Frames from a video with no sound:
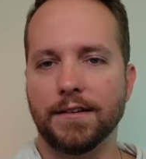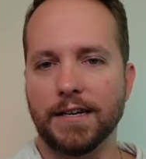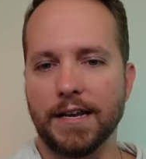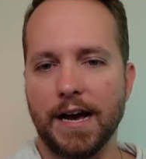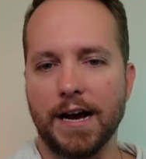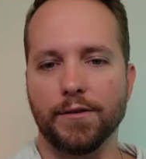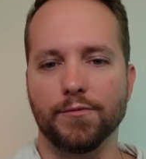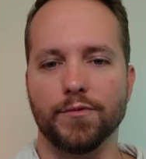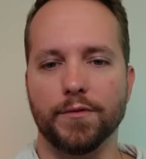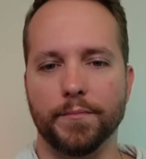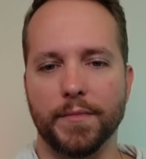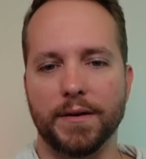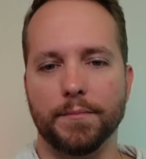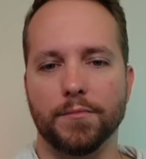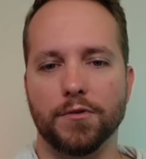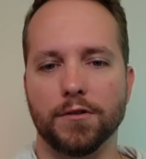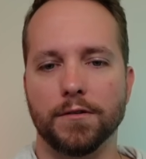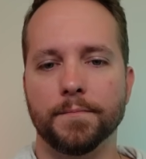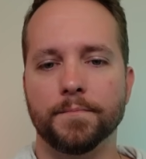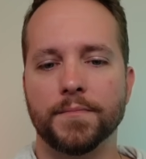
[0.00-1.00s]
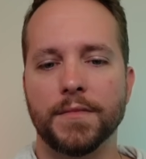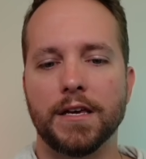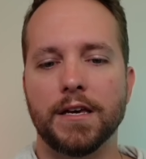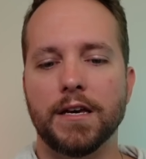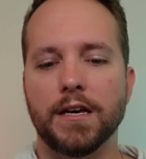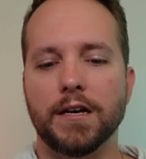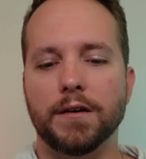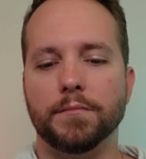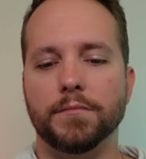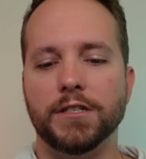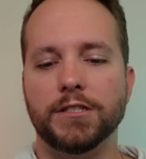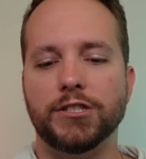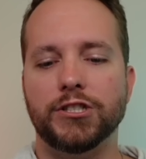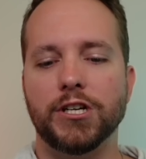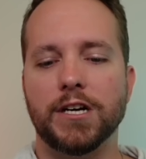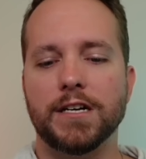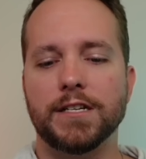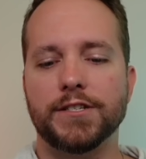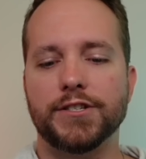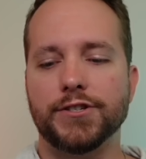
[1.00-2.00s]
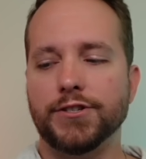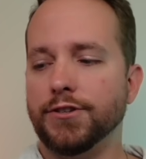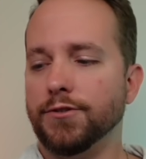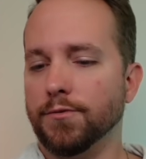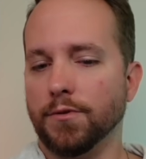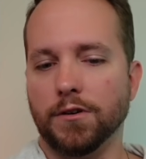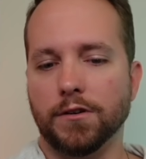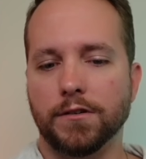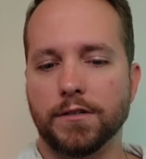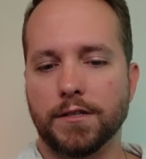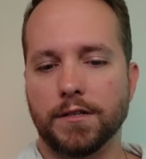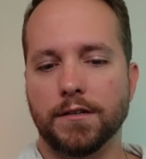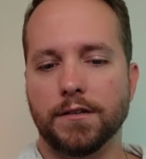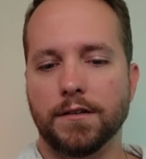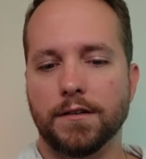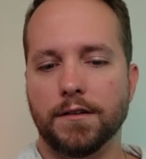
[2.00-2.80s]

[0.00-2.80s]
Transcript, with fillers: not remember, but Jon Stewart